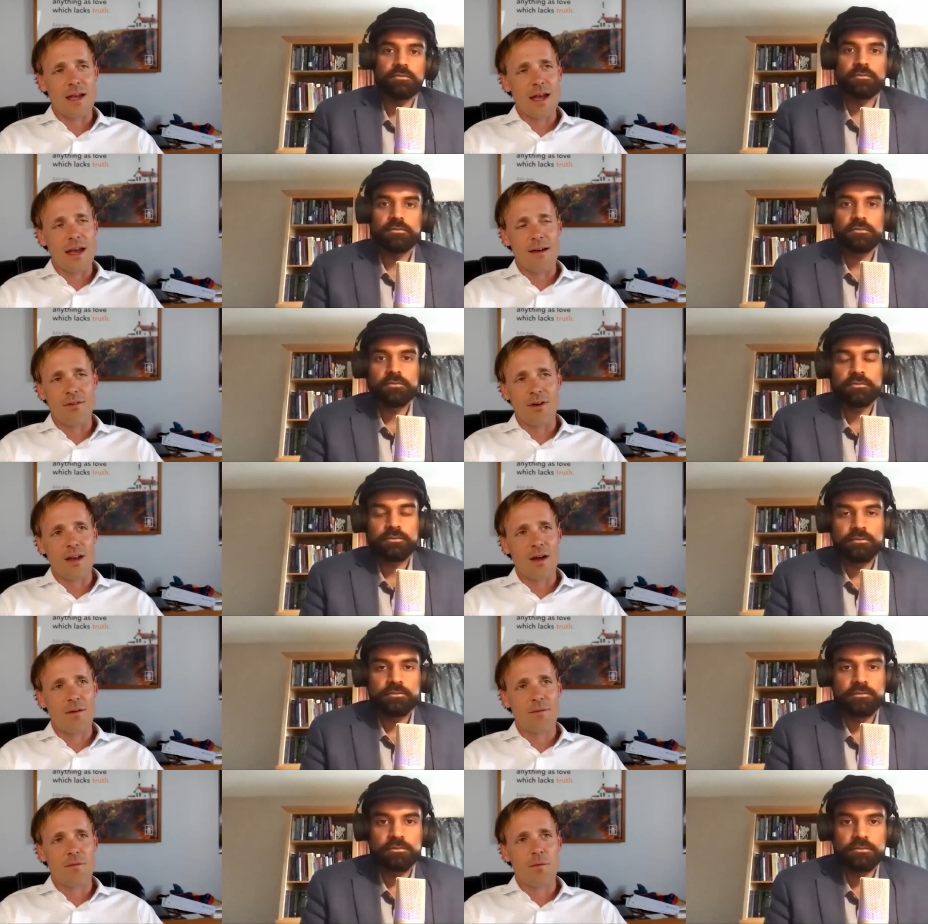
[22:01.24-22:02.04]
Speaker 1: I have right
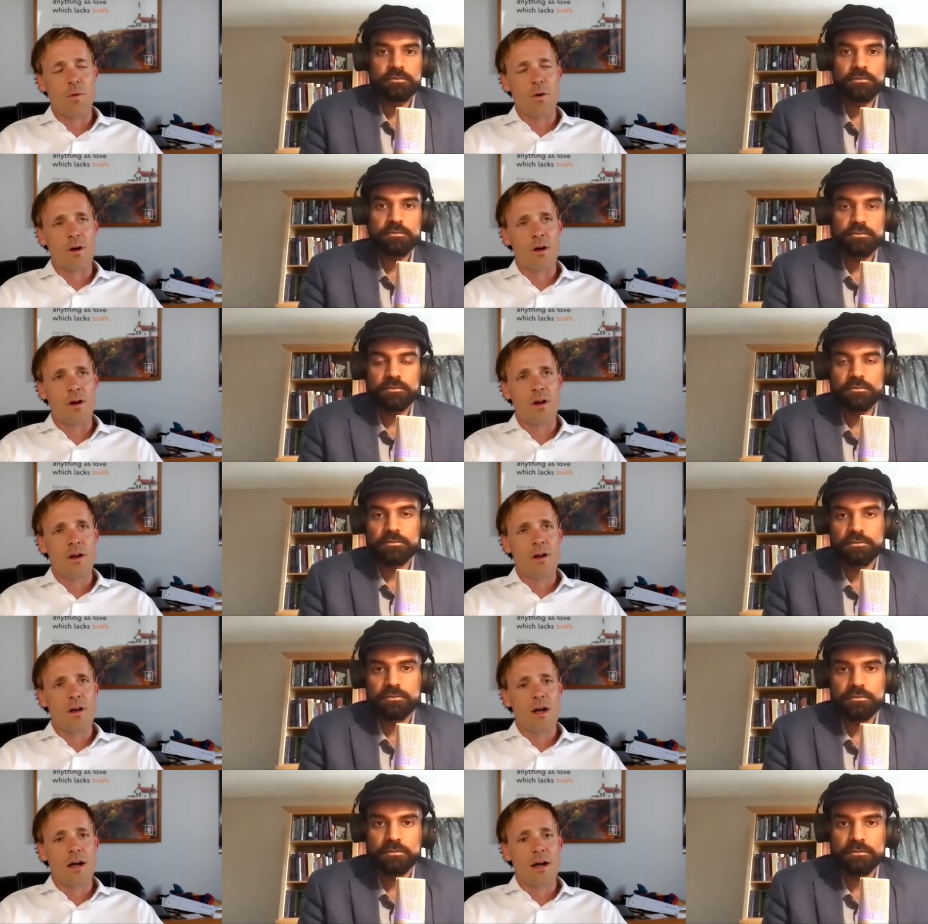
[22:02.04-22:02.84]
now for
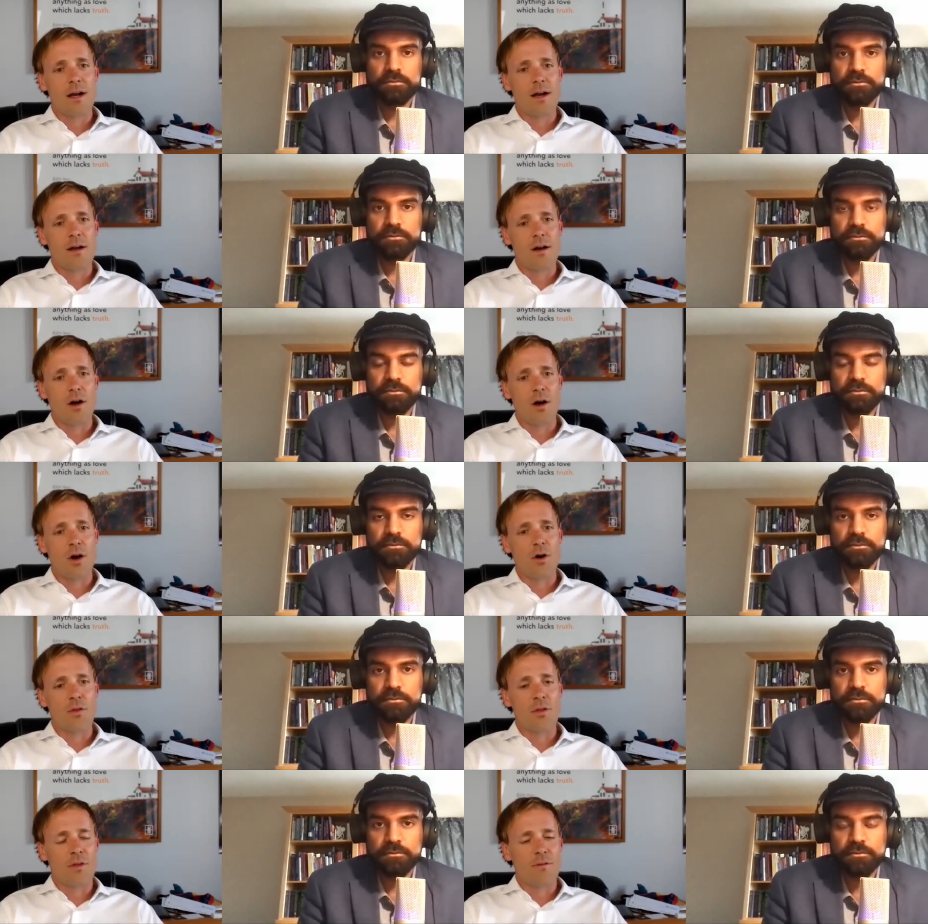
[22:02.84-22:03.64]
uh,
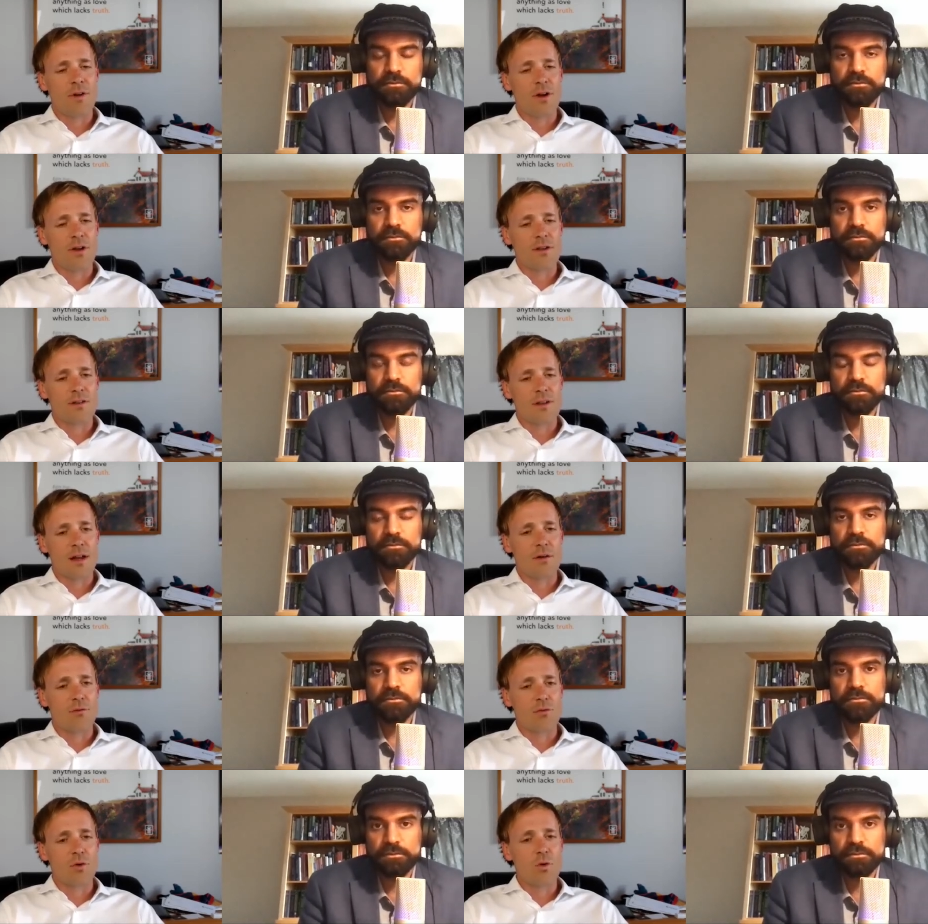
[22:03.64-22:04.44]
all the various
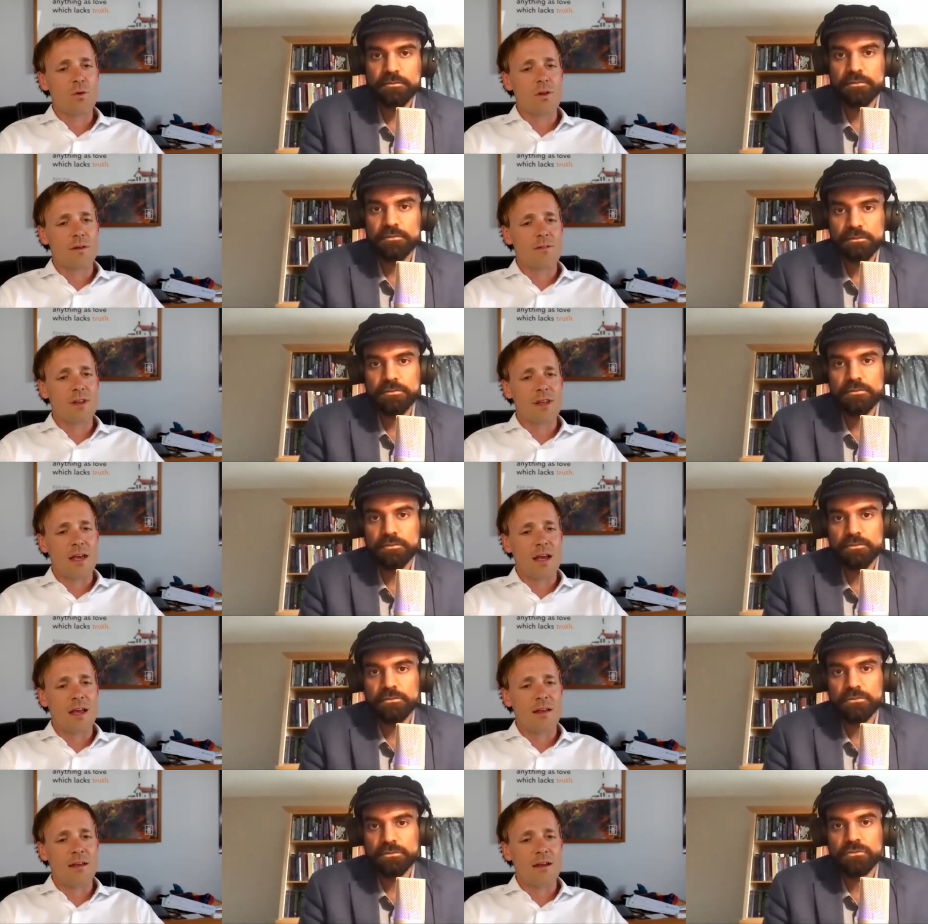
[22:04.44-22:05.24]
kind of roots of
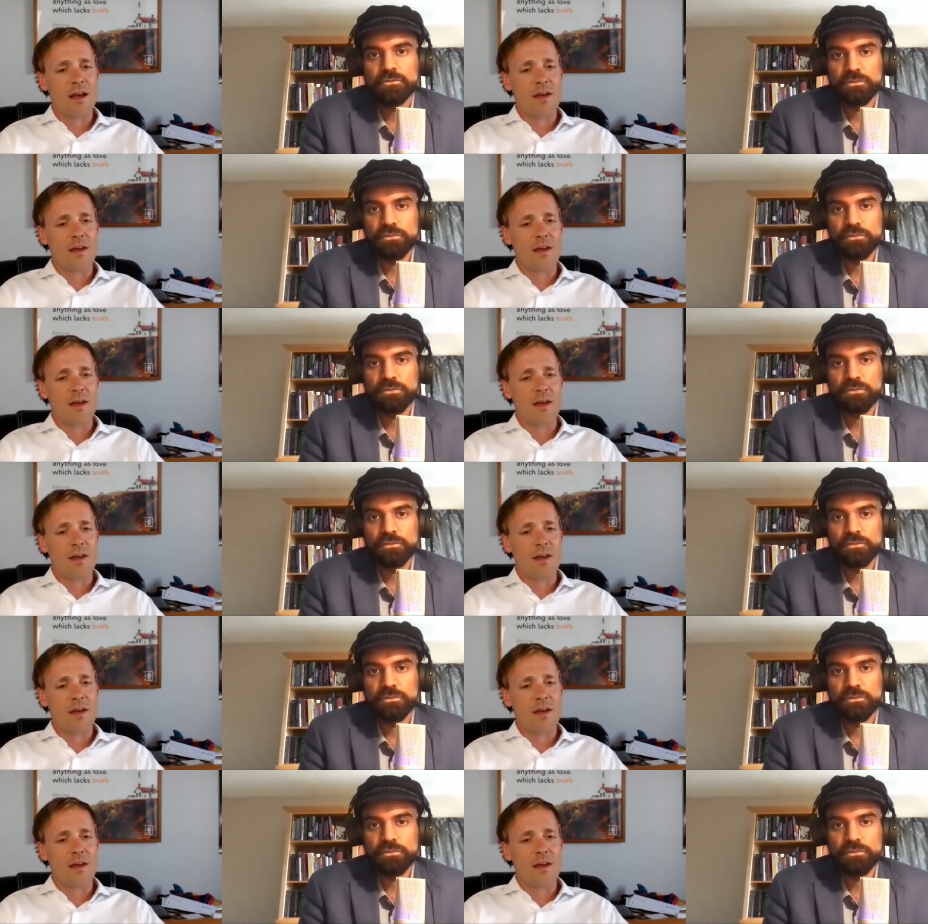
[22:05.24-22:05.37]
decay.